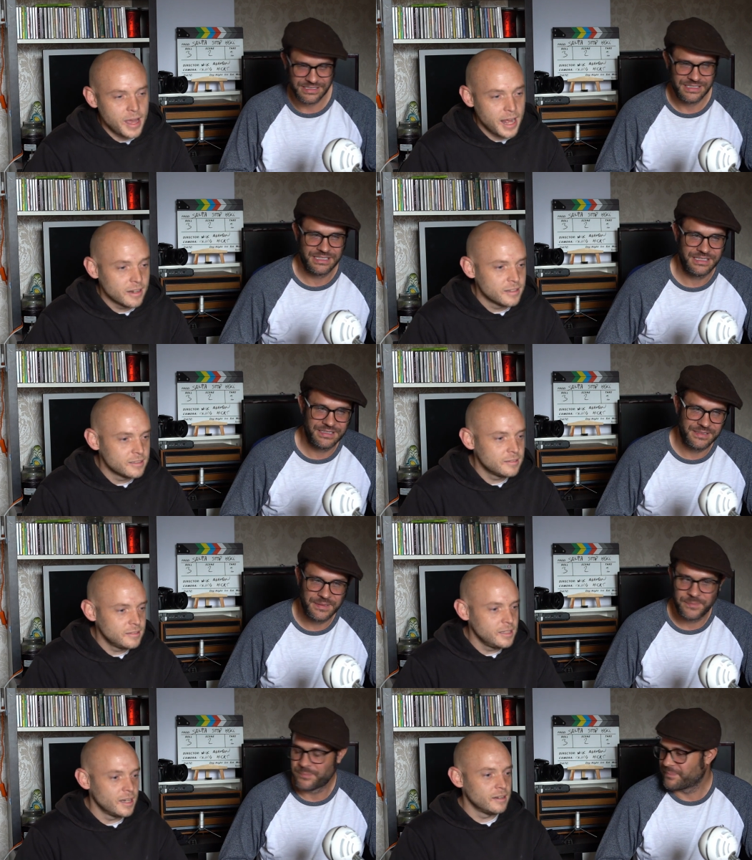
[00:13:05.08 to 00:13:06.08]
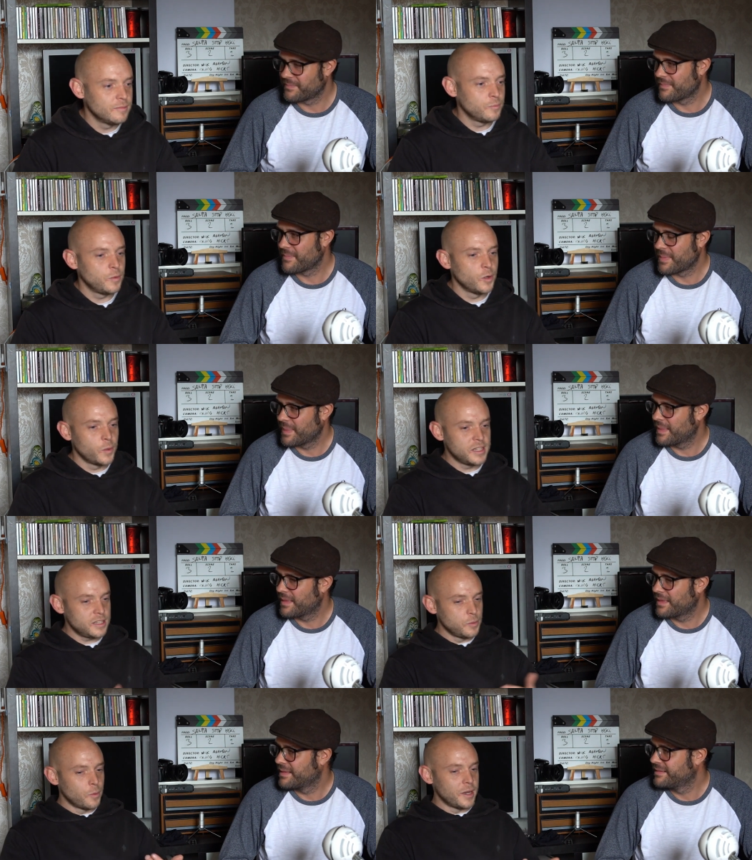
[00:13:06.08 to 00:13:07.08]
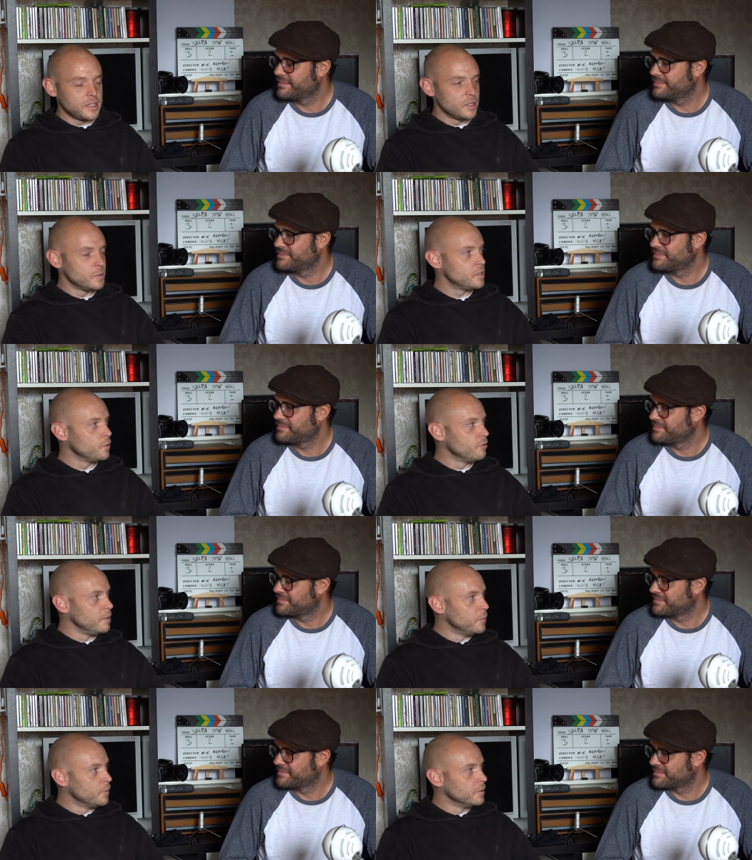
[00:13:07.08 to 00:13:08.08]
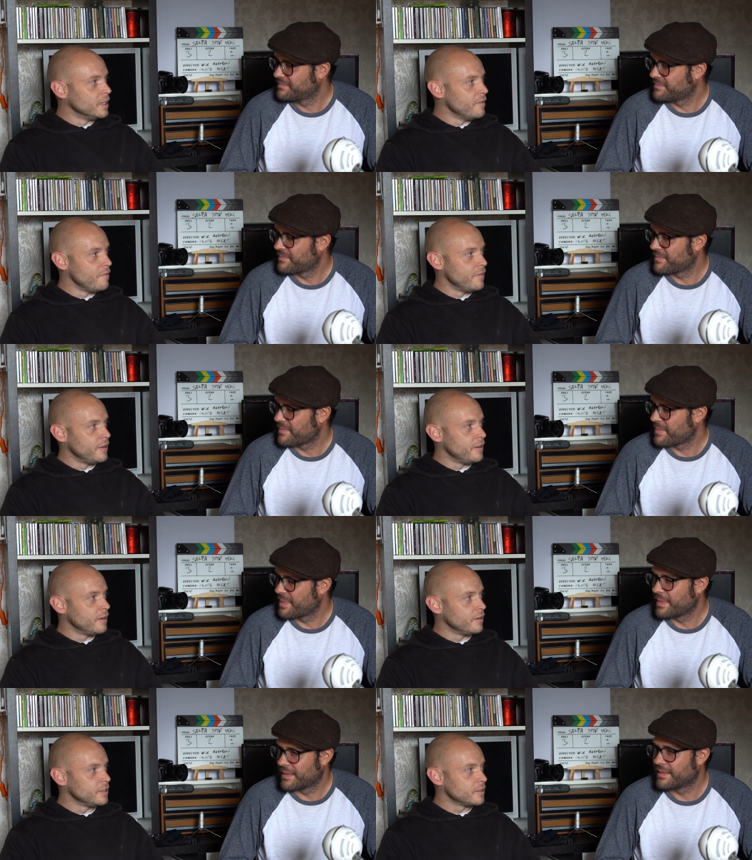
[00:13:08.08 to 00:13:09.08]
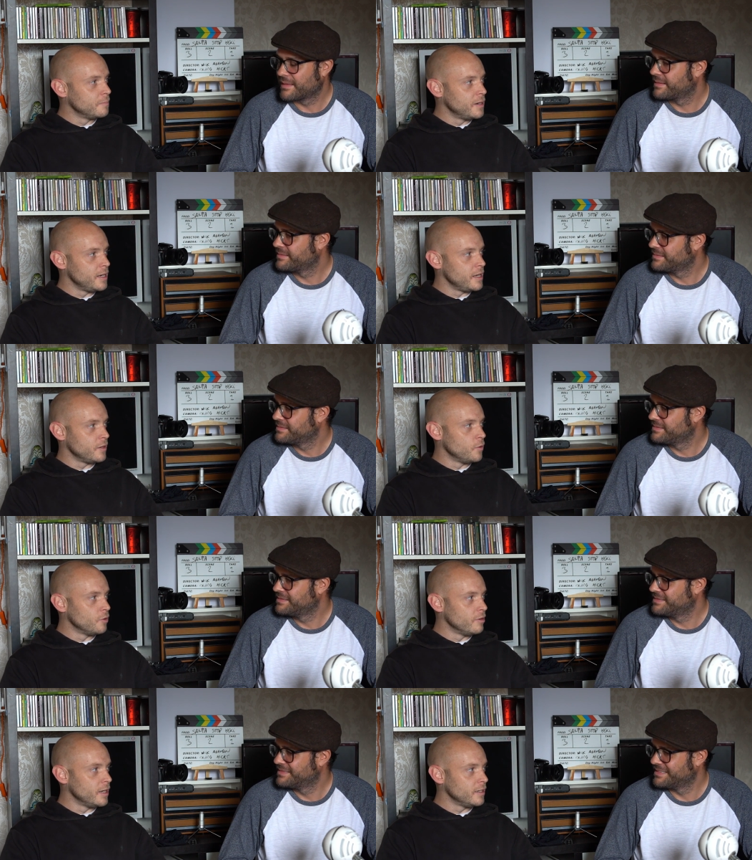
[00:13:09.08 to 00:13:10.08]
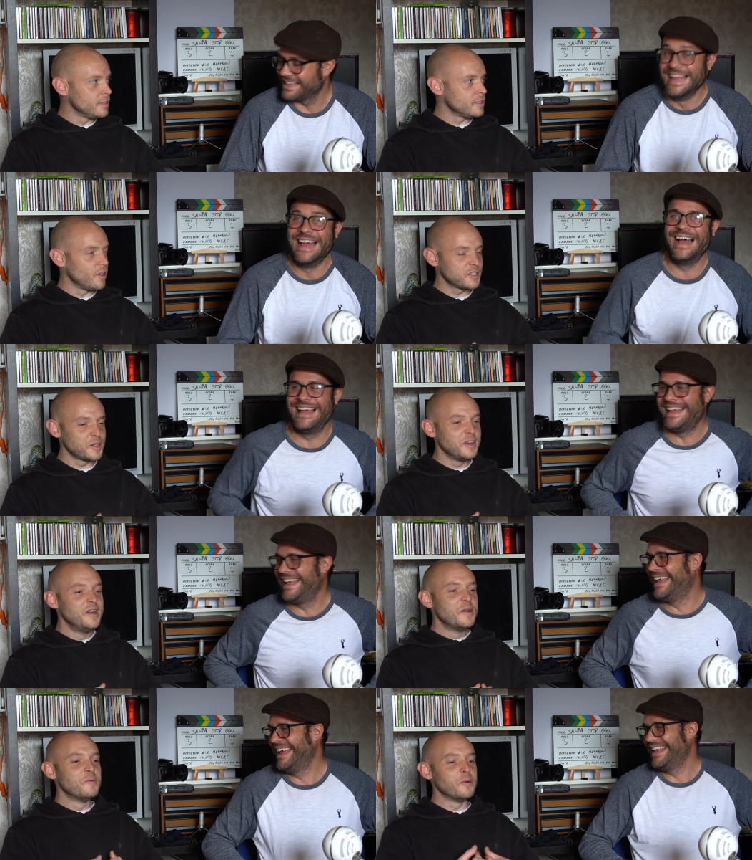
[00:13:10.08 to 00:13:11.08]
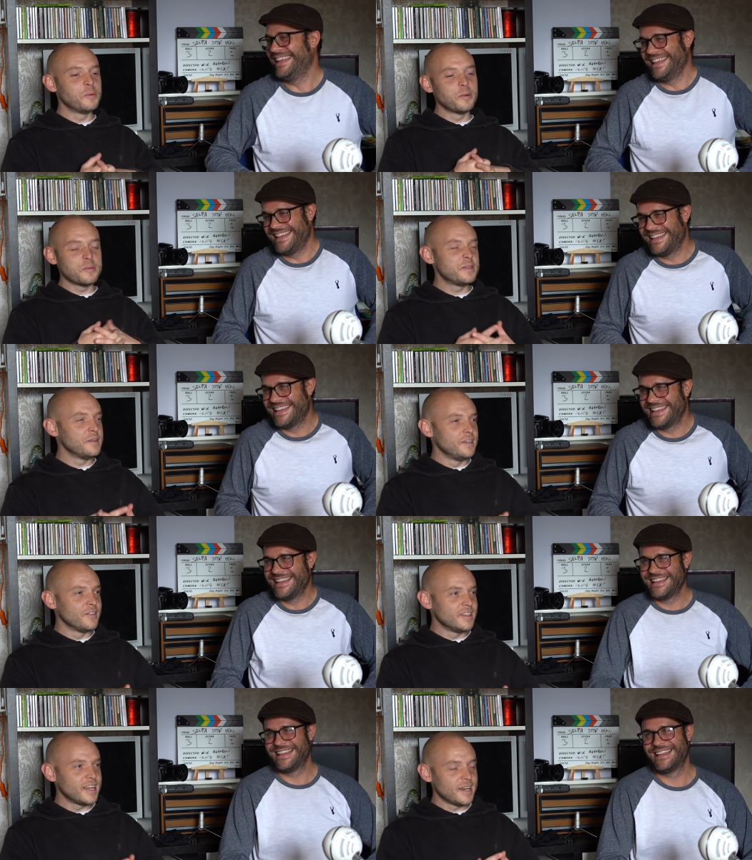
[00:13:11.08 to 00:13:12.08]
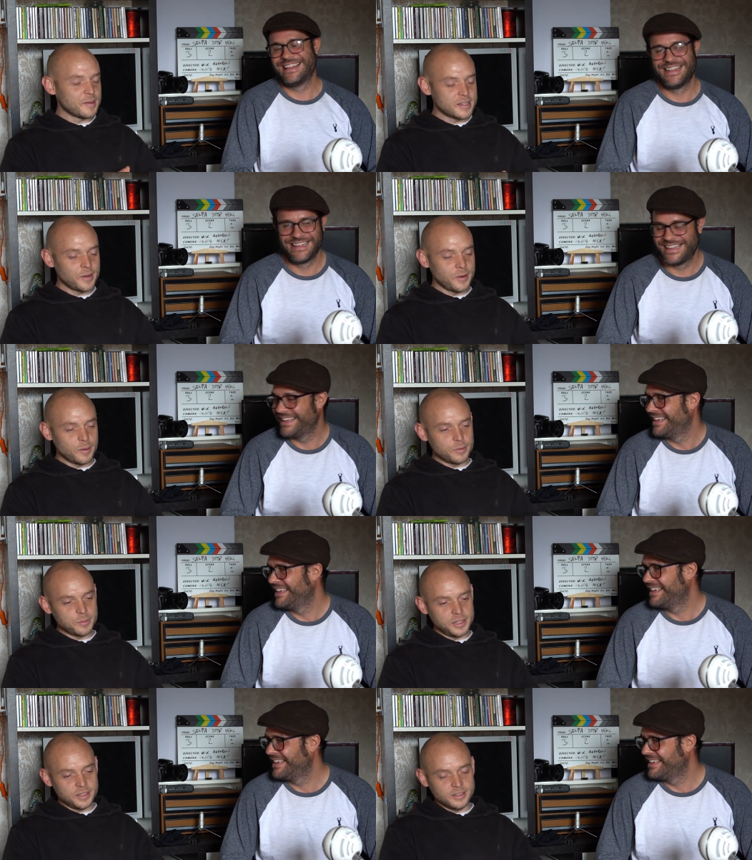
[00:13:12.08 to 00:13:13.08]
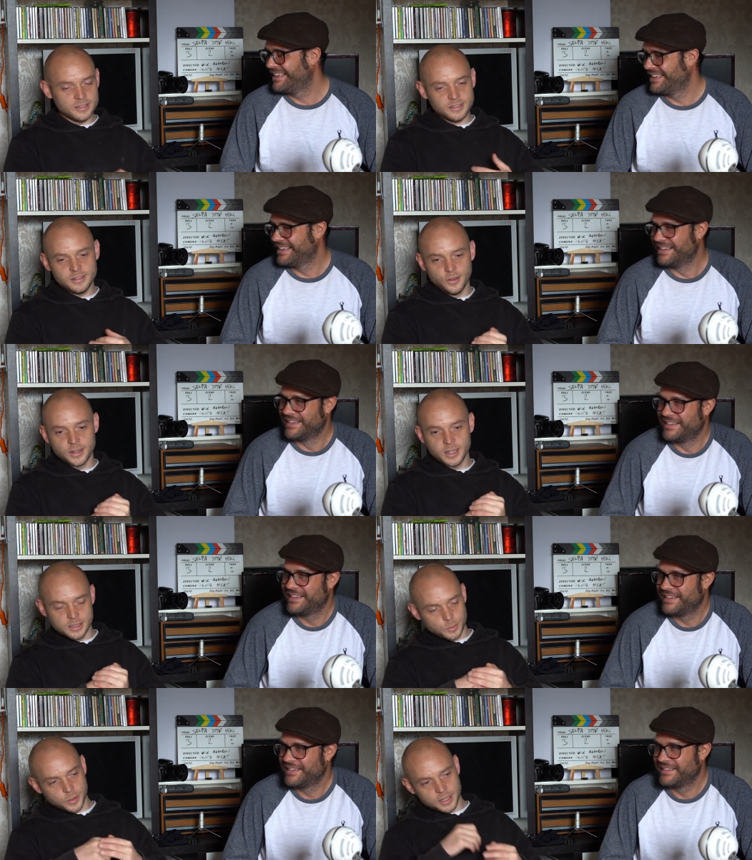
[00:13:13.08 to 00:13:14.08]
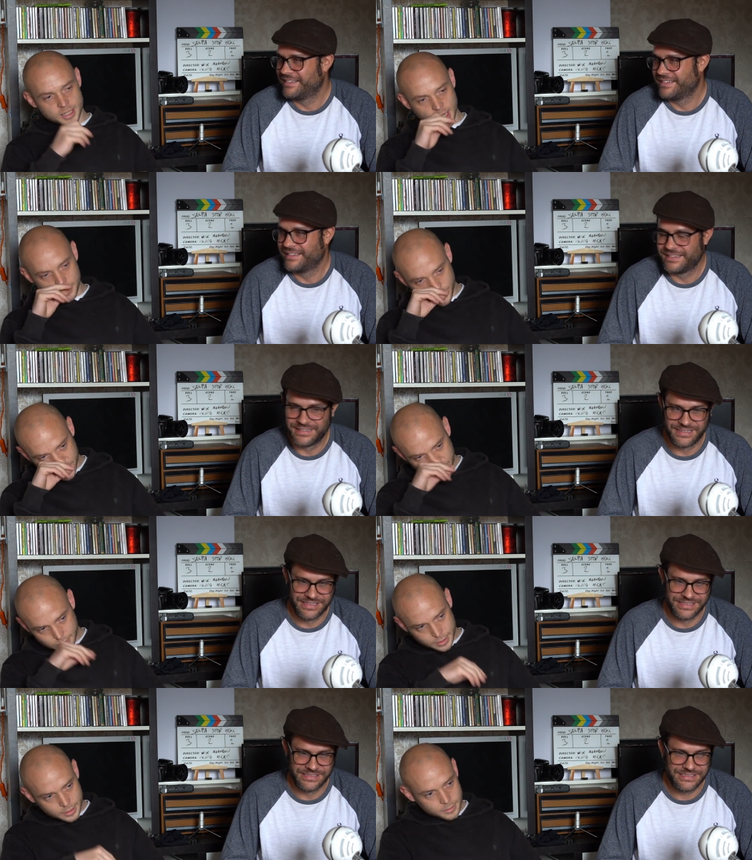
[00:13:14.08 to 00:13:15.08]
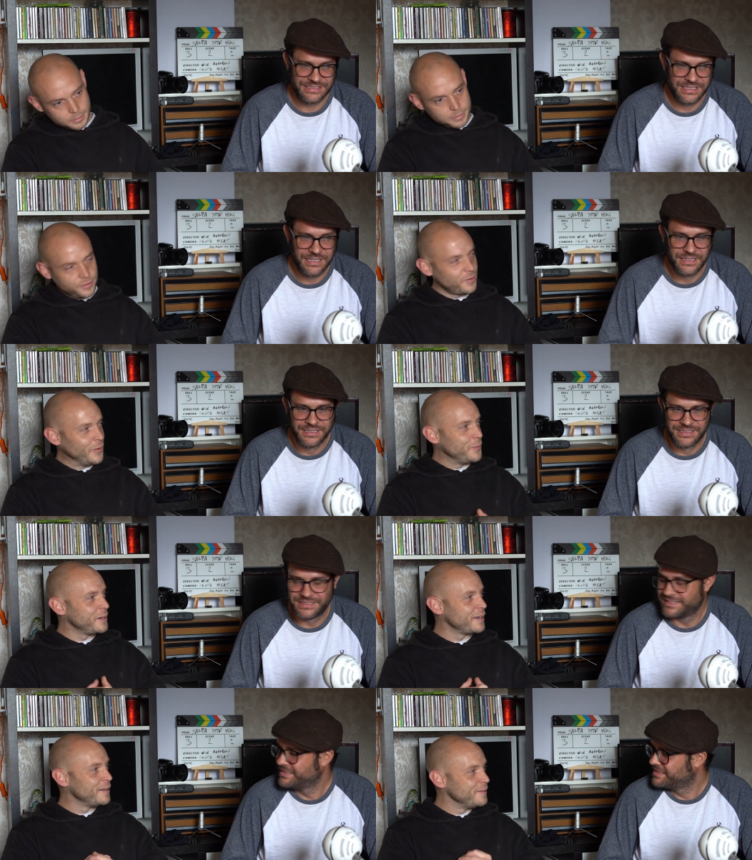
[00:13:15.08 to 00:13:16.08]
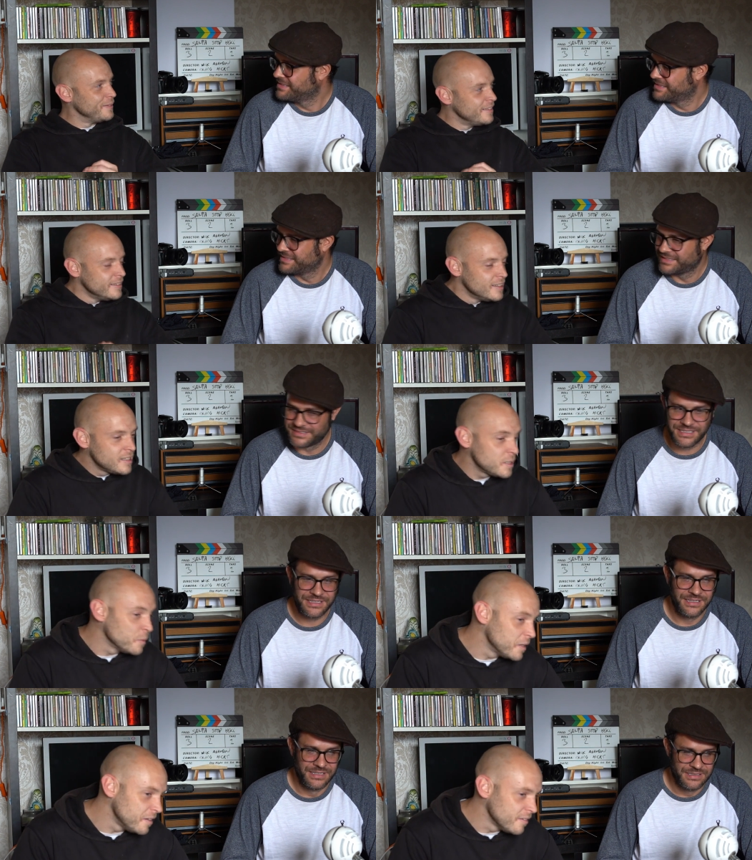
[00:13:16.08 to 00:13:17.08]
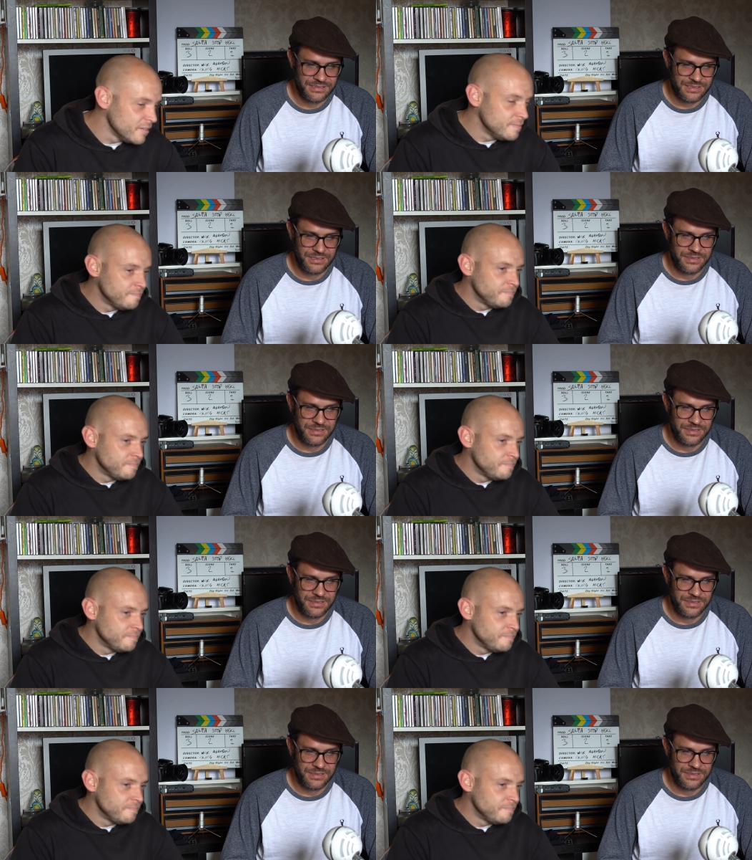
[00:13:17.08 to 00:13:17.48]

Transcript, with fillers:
Speaker 1: and yeah, we always you always do a storyboard and everything, and I just completely ignore it and just ask you what, what we're doing on the day. So I probably should look into what you tell me we're doing before we go, yeah. so I know.